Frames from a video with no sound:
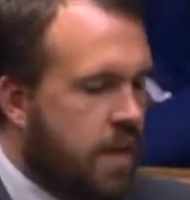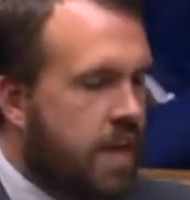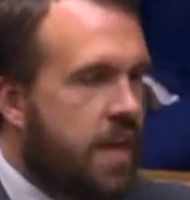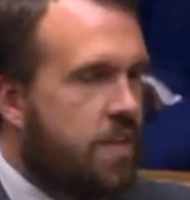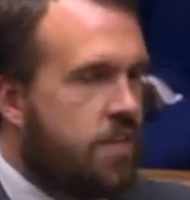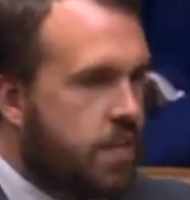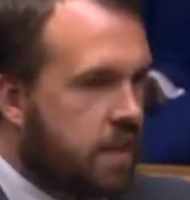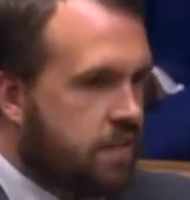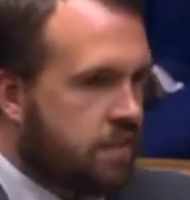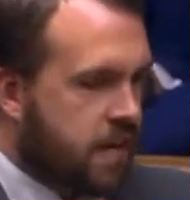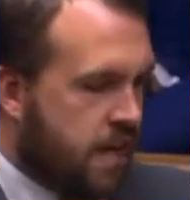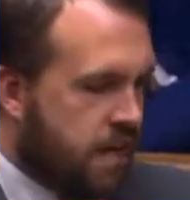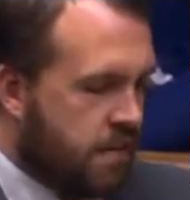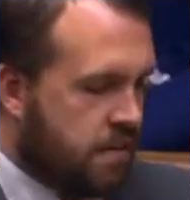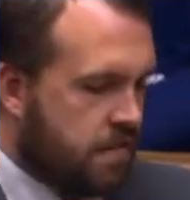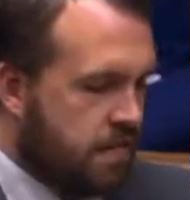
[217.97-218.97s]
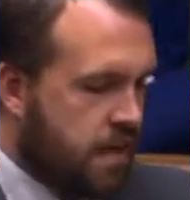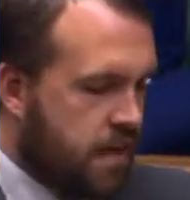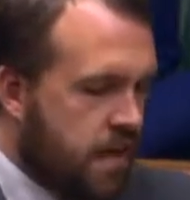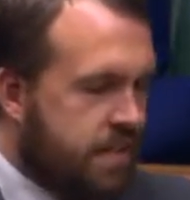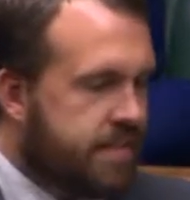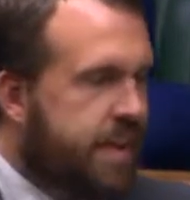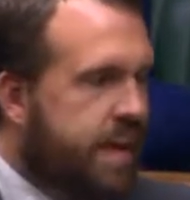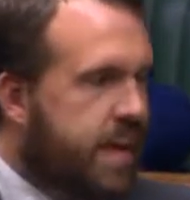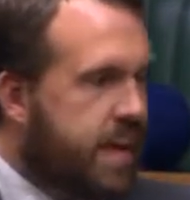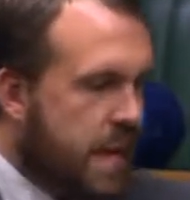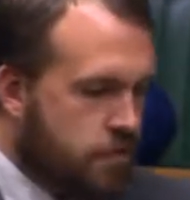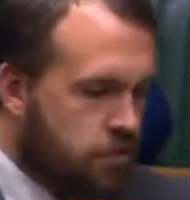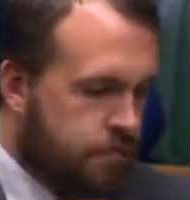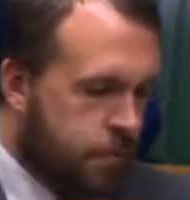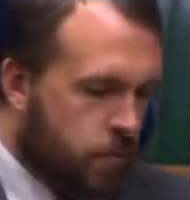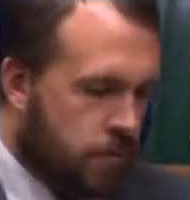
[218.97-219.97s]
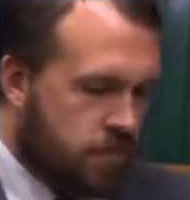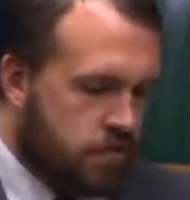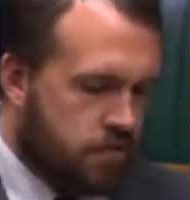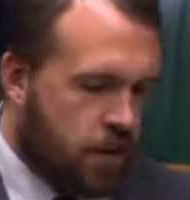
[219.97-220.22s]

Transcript: in this case, teenage boys